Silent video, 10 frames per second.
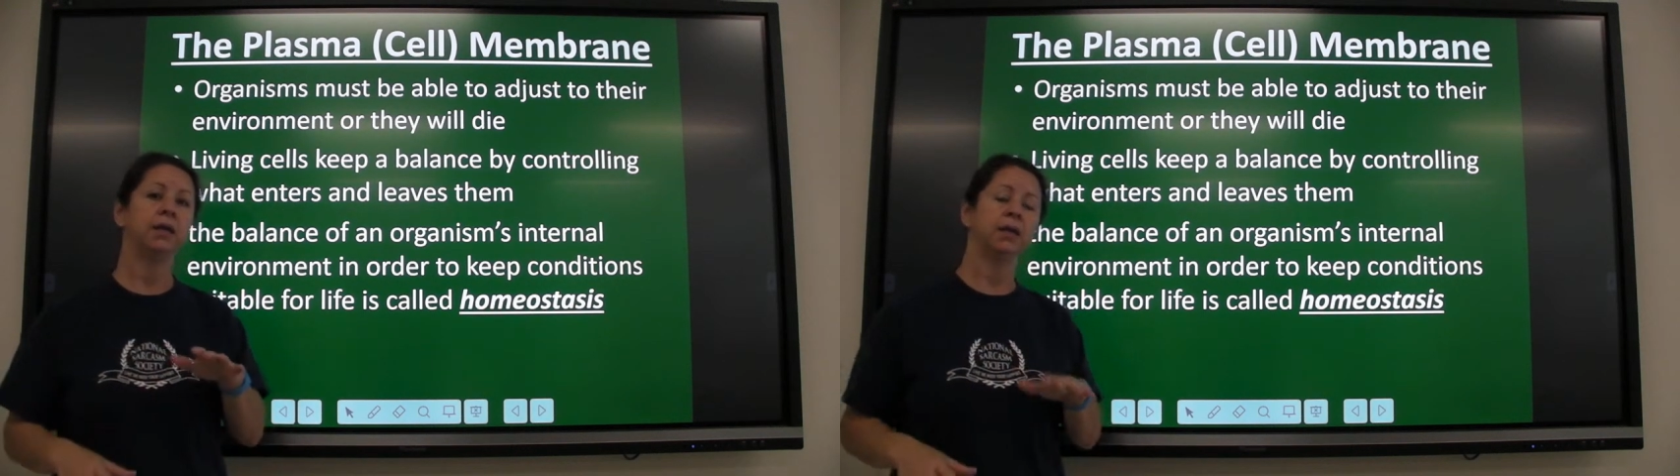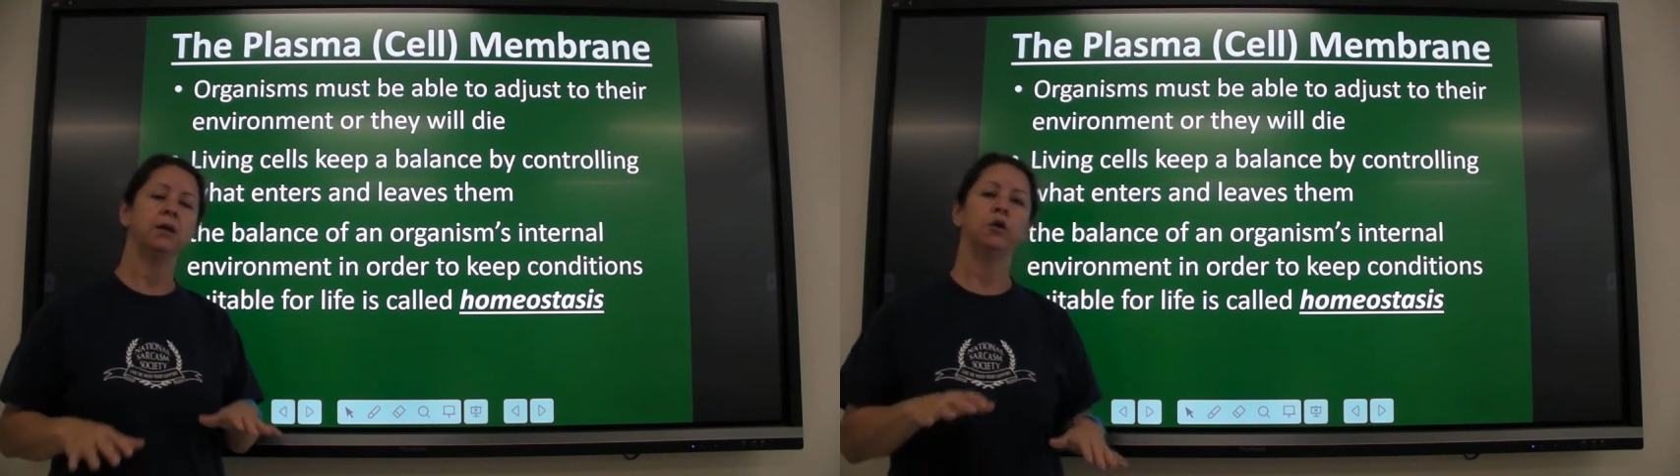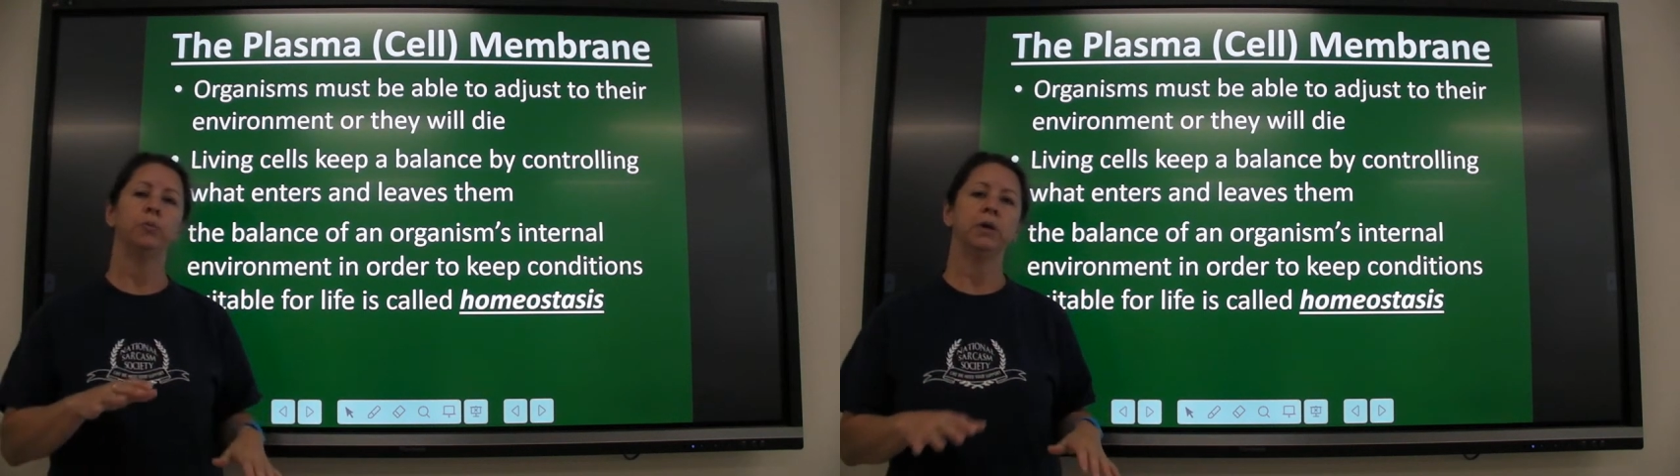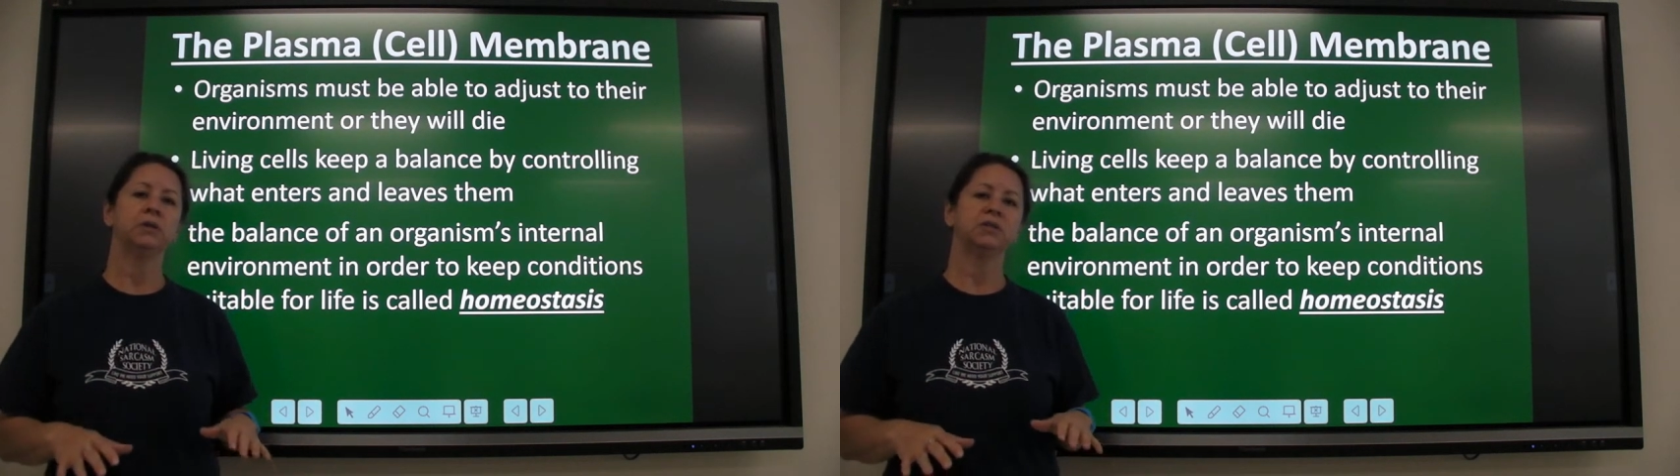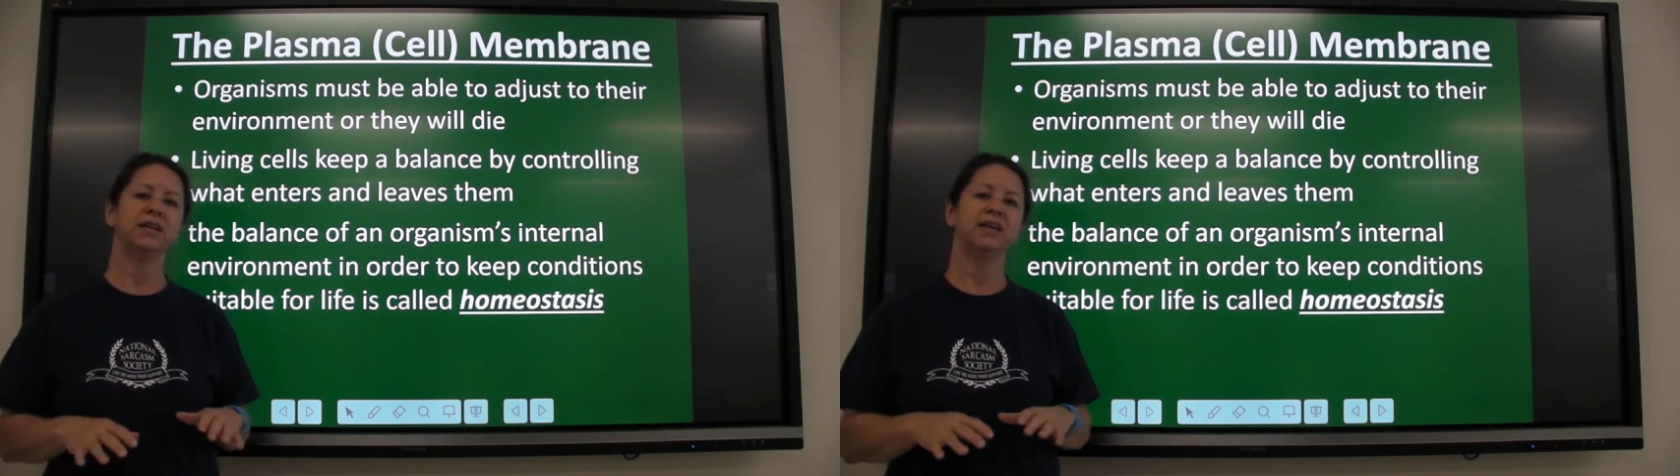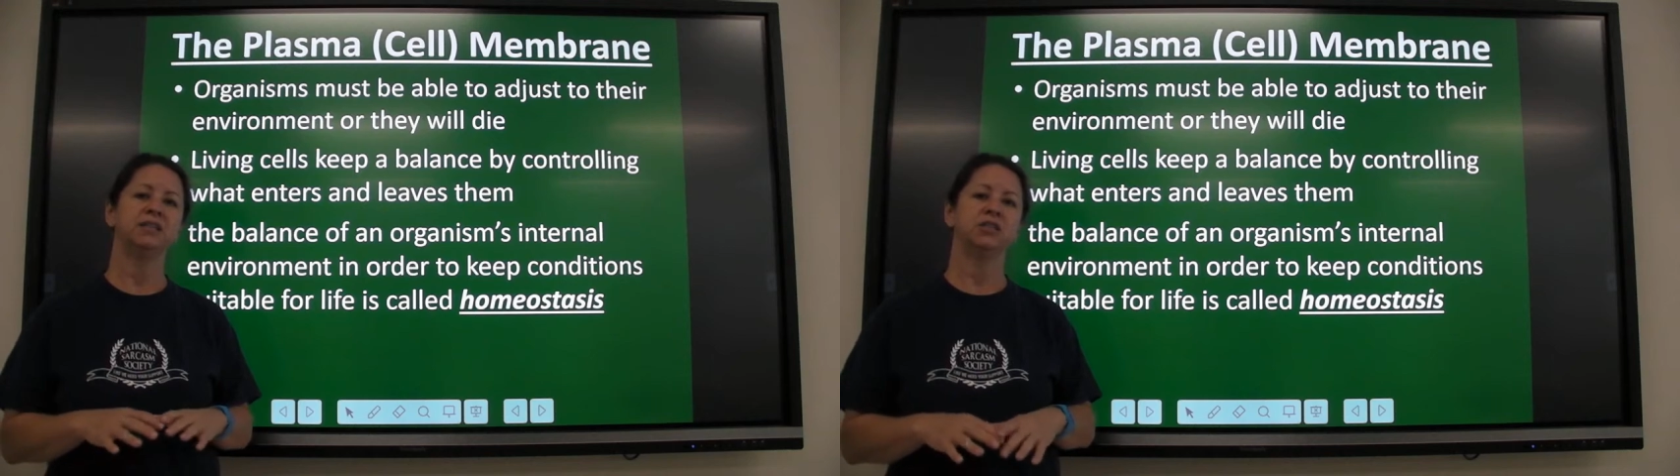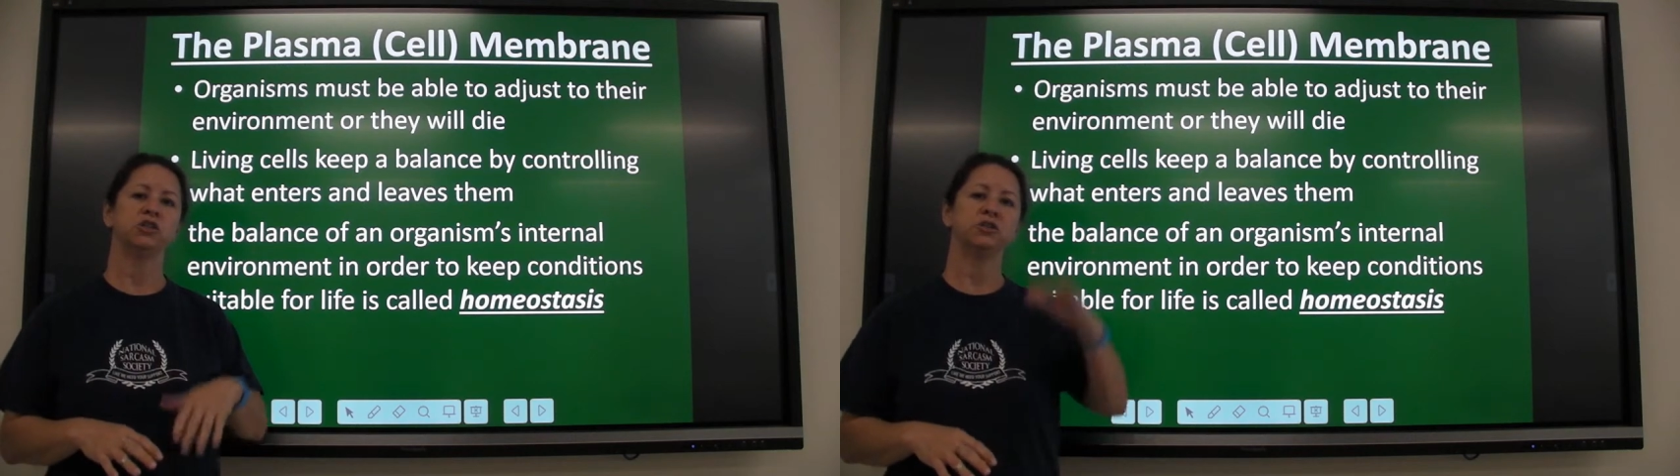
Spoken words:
in homeostasis.